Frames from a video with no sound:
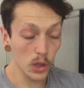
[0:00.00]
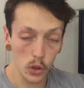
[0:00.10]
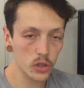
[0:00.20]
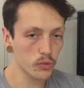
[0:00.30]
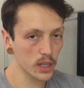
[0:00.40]
it
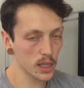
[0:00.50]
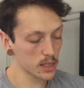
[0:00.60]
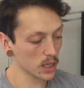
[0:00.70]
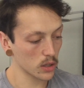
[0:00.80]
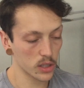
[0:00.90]
looks
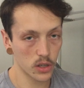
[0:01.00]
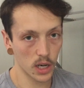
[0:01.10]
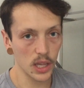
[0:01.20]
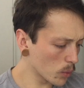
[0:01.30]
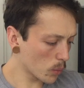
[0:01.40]
realistic on the
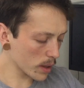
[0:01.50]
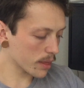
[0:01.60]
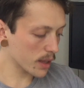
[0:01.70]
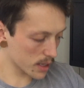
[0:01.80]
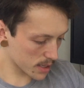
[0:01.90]
screen.
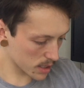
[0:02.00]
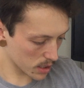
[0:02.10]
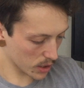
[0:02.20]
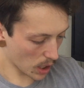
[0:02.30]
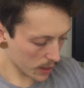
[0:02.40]
With
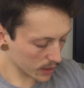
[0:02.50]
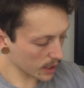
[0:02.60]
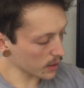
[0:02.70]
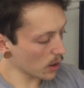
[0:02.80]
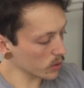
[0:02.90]
this, I
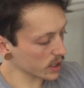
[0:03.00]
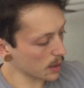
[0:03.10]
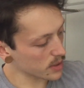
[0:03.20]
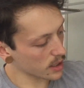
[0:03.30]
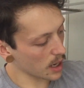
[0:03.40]
think there also
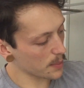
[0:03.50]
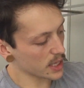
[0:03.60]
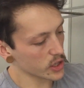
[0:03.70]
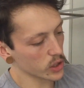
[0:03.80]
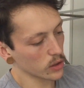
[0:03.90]
comes a
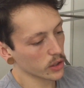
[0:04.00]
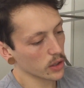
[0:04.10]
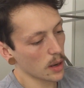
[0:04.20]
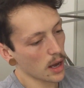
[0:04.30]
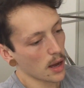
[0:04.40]
potential
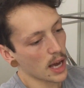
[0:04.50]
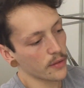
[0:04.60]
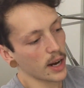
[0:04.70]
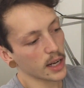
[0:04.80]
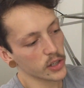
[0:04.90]

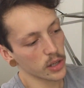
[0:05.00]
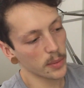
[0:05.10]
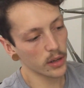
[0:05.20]
advantage and a